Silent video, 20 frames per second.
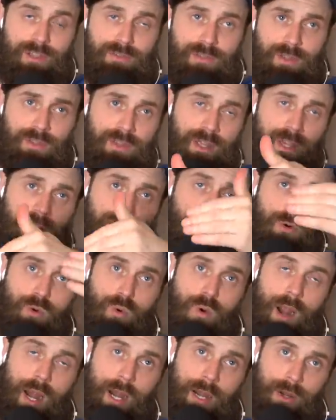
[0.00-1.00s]
I think they
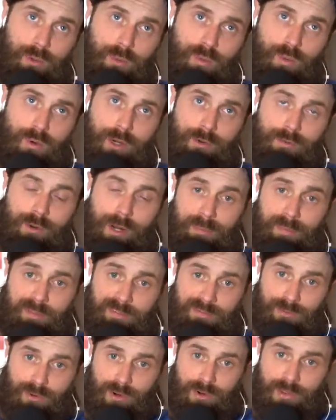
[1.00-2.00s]
acquired one right
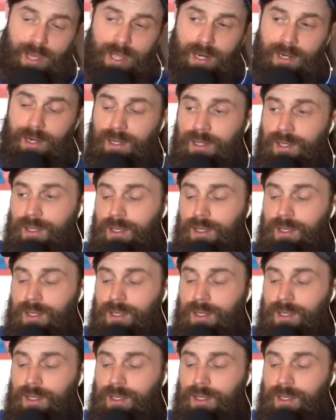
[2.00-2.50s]
before that.